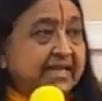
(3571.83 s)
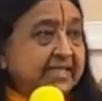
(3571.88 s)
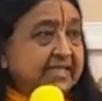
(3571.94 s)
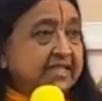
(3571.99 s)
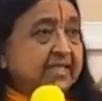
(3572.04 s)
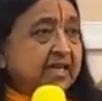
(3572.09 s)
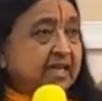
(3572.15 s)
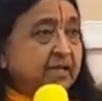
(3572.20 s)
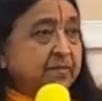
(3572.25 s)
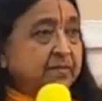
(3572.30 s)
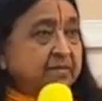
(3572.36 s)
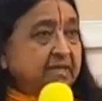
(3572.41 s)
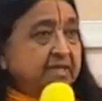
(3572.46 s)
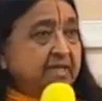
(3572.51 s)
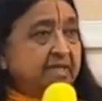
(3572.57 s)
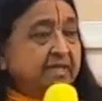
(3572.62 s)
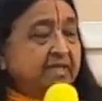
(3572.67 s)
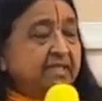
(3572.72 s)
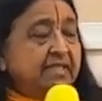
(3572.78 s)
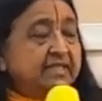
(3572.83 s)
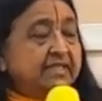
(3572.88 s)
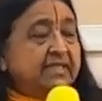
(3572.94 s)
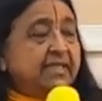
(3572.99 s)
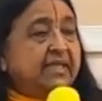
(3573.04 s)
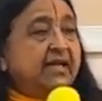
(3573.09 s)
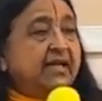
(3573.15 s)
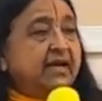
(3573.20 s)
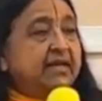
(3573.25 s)
That is Karma
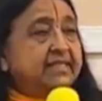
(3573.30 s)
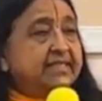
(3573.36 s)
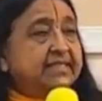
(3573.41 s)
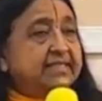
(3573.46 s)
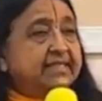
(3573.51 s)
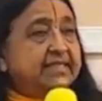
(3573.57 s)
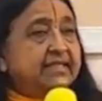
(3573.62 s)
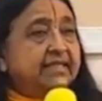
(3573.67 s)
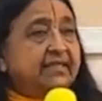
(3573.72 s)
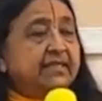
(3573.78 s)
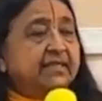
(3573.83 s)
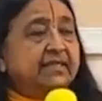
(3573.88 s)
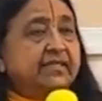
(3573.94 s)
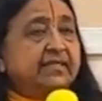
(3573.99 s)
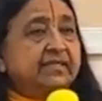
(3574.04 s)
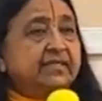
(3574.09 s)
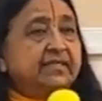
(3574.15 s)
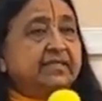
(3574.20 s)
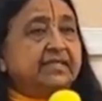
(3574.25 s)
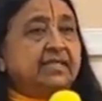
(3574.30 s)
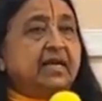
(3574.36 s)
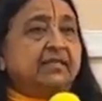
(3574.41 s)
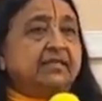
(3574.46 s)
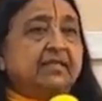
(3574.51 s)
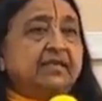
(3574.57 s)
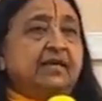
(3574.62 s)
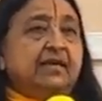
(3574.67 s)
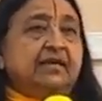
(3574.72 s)
Sanyas
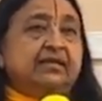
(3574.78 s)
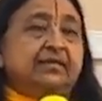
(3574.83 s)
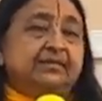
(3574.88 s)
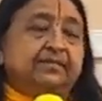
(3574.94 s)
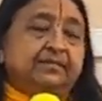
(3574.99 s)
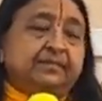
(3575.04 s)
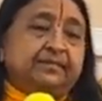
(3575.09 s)
Sadhana.